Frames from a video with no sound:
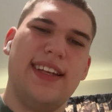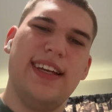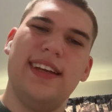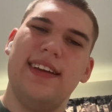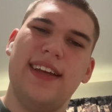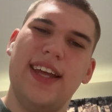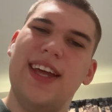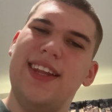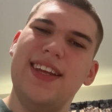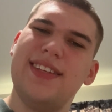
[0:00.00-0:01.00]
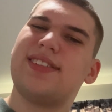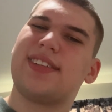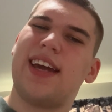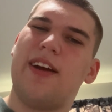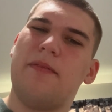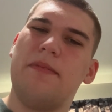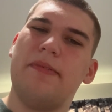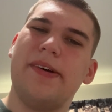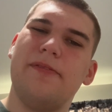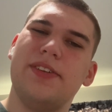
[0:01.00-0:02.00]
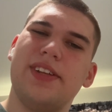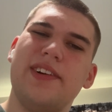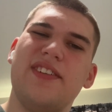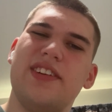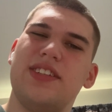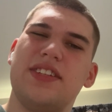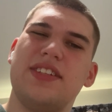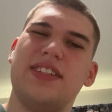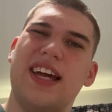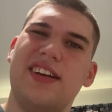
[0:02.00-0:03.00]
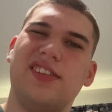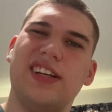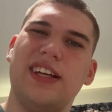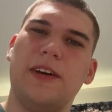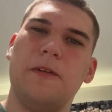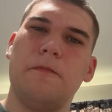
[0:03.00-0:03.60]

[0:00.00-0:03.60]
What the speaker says: Like, it didn't scare me, but it was a little unsettling.